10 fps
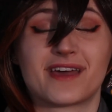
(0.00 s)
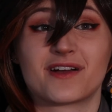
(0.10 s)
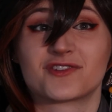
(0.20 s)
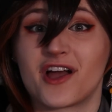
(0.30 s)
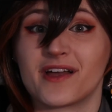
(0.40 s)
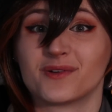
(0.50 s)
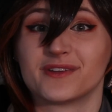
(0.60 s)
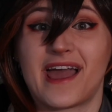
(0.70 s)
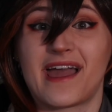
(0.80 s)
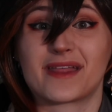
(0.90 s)
their
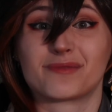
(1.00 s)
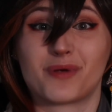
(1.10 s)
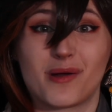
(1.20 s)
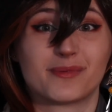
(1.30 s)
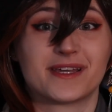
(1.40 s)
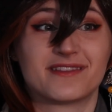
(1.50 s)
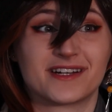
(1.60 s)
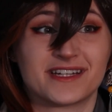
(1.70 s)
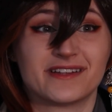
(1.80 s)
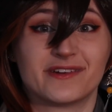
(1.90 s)
child and probably their
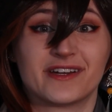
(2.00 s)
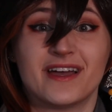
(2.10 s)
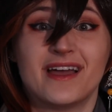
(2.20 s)
D-look,